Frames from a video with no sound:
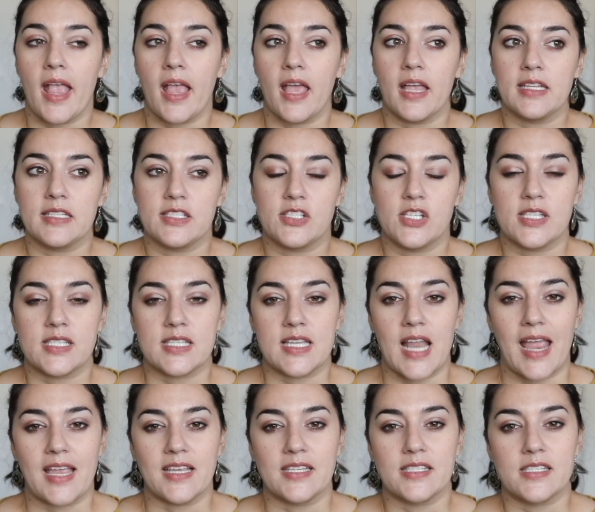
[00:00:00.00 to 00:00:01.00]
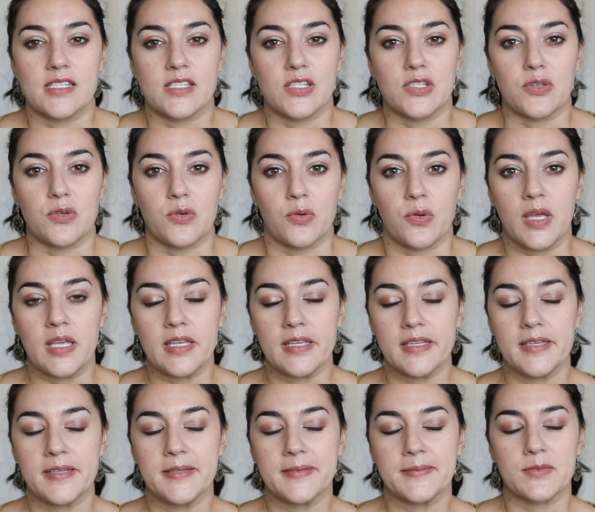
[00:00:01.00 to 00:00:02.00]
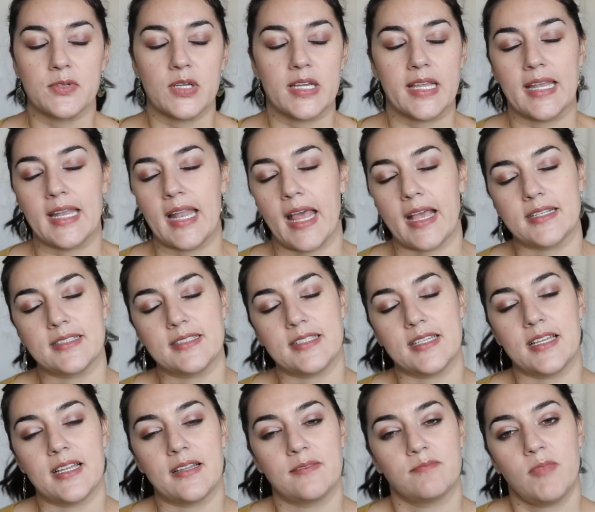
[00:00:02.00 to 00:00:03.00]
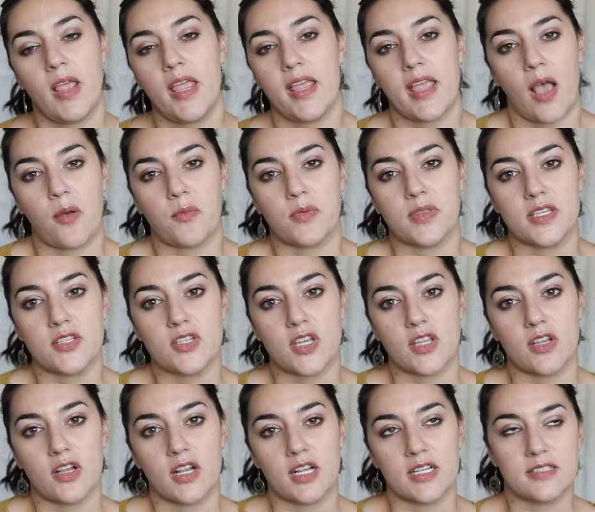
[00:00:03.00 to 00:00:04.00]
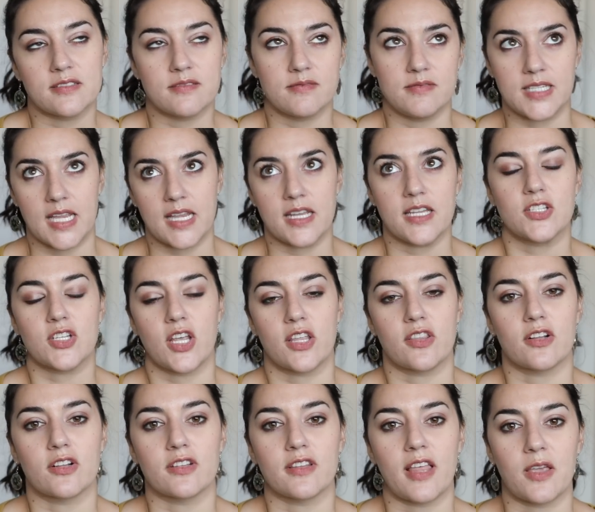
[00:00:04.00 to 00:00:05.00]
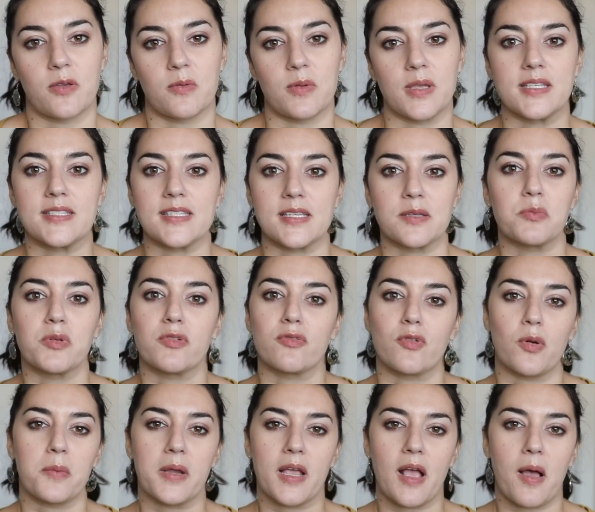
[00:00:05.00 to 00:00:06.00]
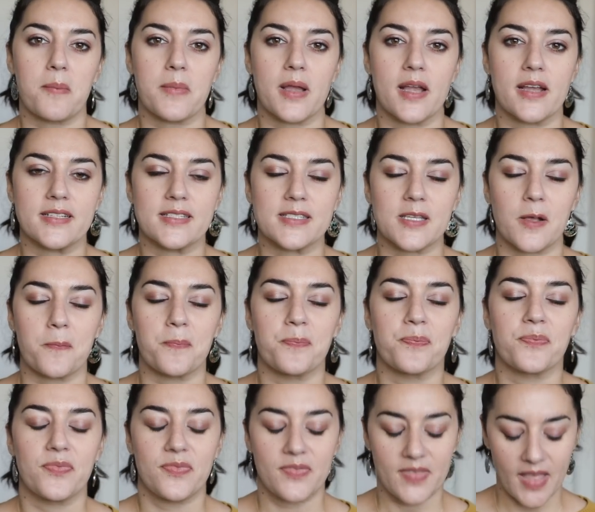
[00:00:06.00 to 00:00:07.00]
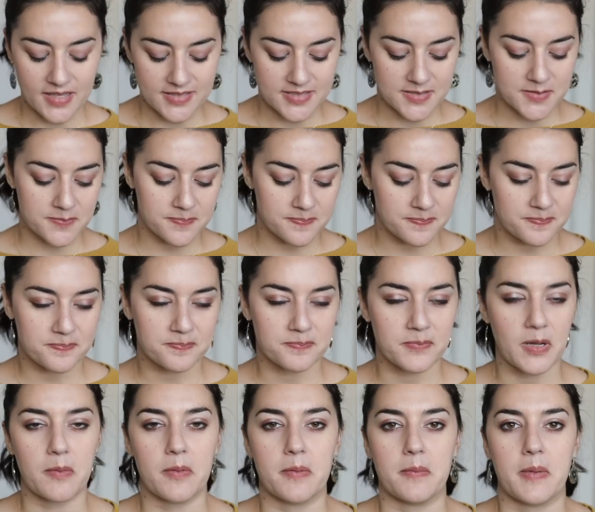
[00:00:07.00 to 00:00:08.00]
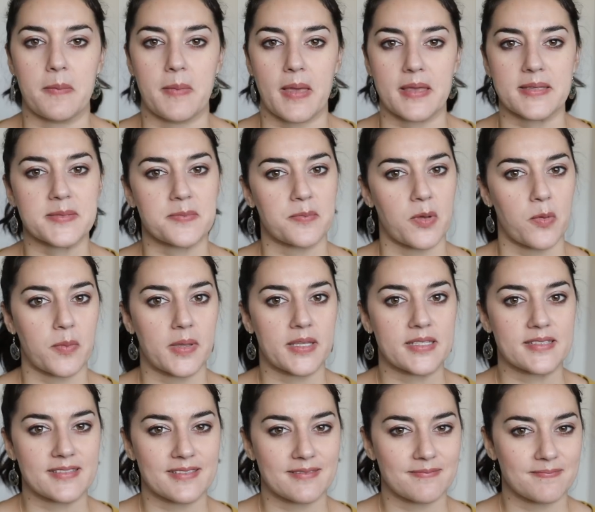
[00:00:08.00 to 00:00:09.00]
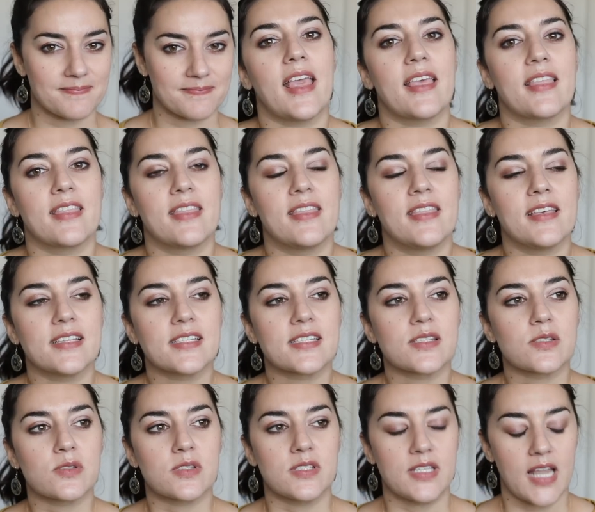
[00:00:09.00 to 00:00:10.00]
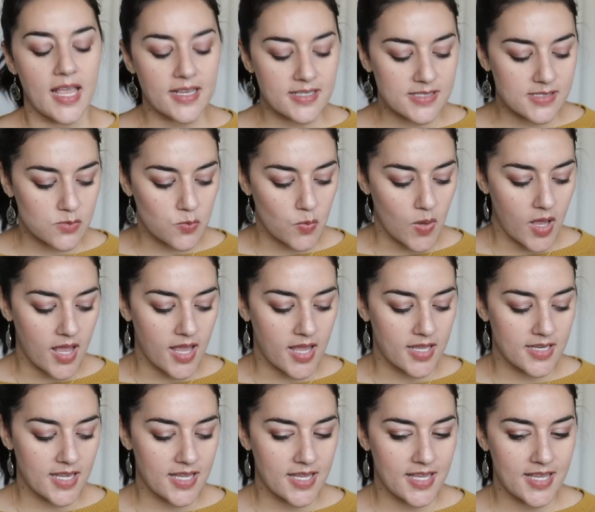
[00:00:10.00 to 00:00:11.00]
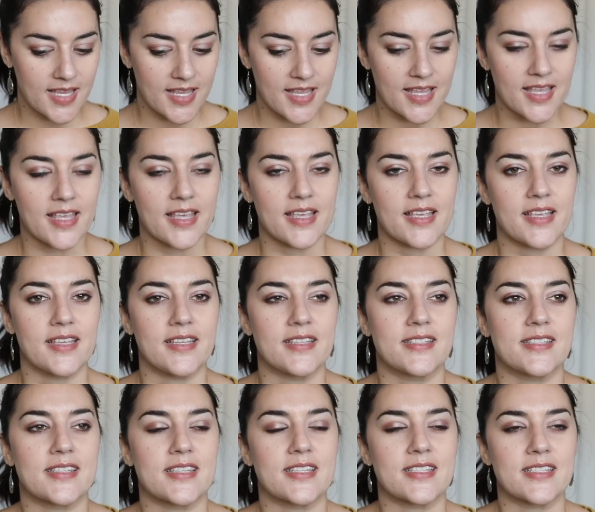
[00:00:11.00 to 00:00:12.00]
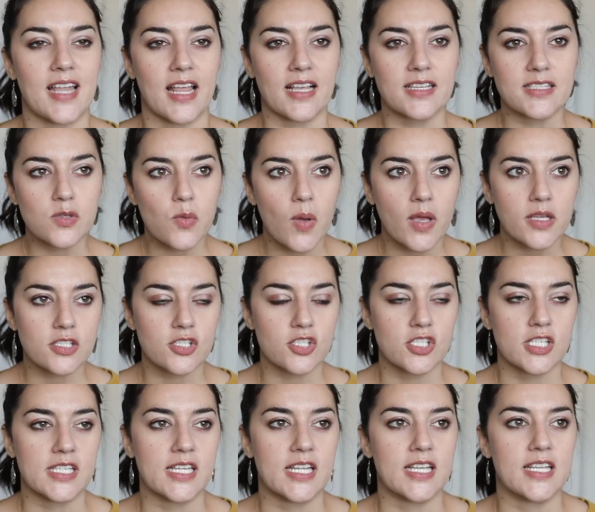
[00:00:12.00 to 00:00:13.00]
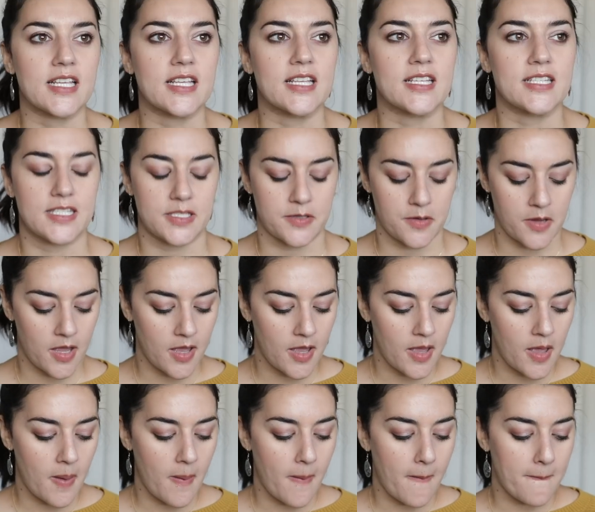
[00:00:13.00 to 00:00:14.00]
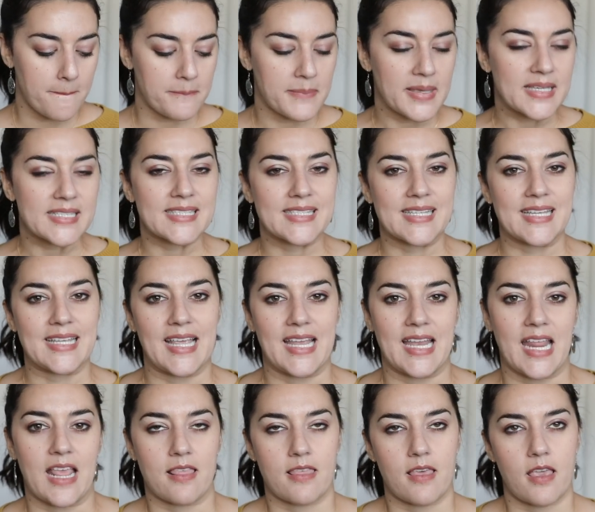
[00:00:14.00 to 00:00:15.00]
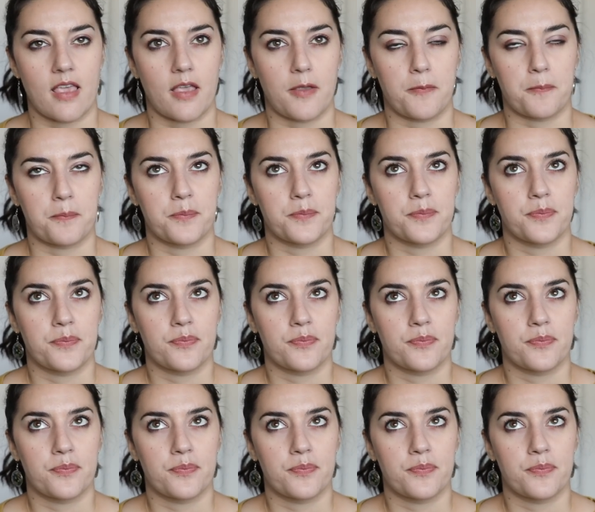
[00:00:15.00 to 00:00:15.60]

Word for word: And it's just nice to reconnect and hang out with each other and date each other like we did before we got married. So that's probably my best moment. Okay, this next one is this next question is missing anything?